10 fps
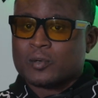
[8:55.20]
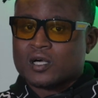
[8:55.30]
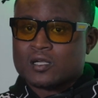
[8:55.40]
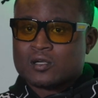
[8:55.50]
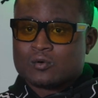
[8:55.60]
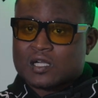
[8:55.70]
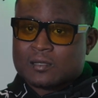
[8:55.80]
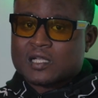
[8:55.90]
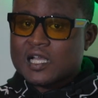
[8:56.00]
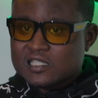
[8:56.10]
But when
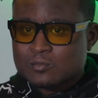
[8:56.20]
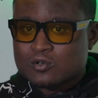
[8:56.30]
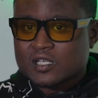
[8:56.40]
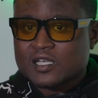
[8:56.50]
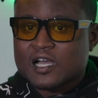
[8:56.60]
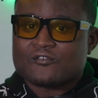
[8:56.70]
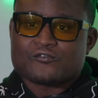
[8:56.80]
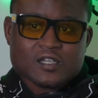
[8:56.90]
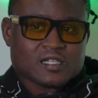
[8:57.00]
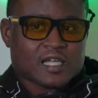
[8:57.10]
I'm not smoking, I
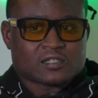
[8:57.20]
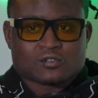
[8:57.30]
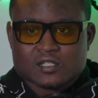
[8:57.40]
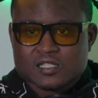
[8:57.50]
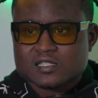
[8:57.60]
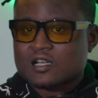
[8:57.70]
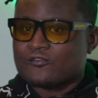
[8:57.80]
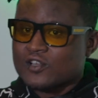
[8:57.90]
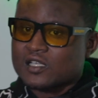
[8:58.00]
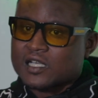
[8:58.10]
feel like doing this and I
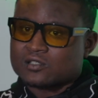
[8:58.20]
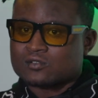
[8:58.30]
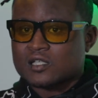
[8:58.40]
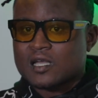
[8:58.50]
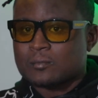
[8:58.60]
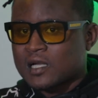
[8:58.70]
feel like doing that,